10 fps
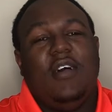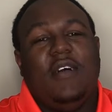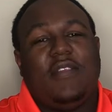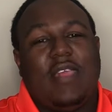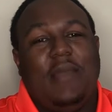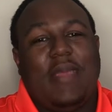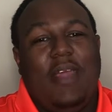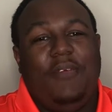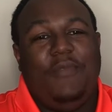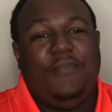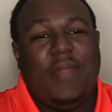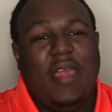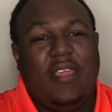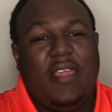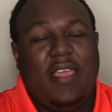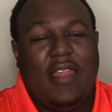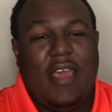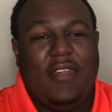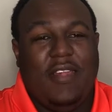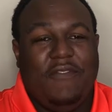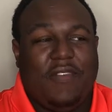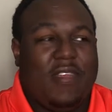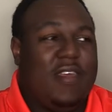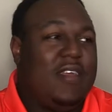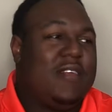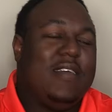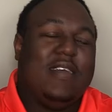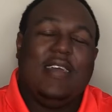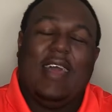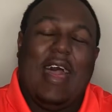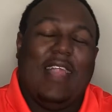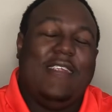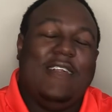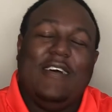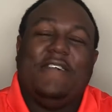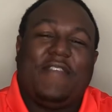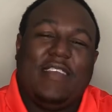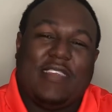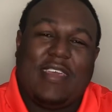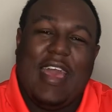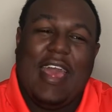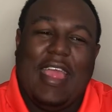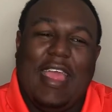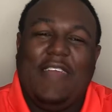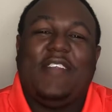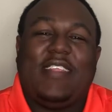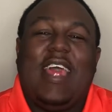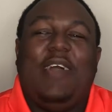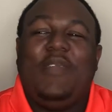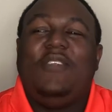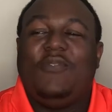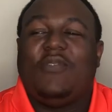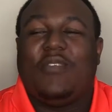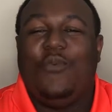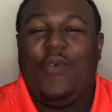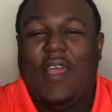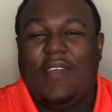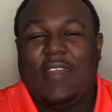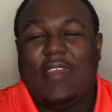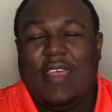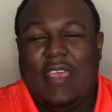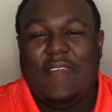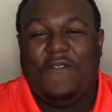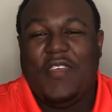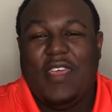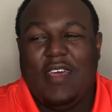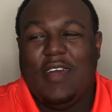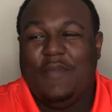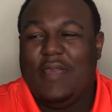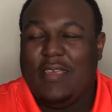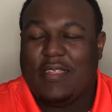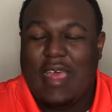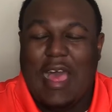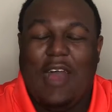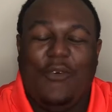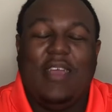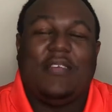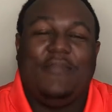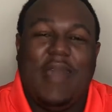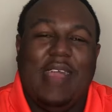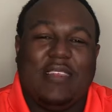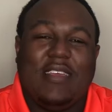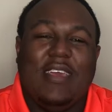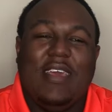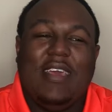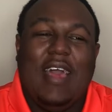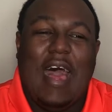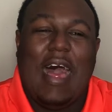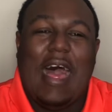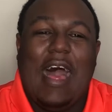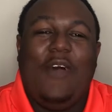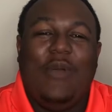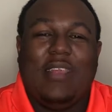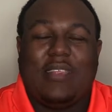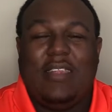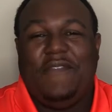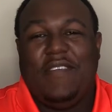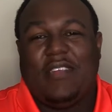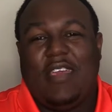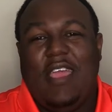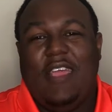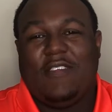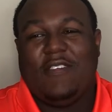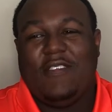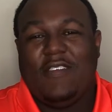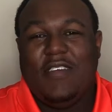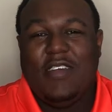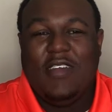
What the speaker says: Same guy who played in Get Out and everything. I love this guy. Every time he do some work in a film, it's always amazing. I always love his character.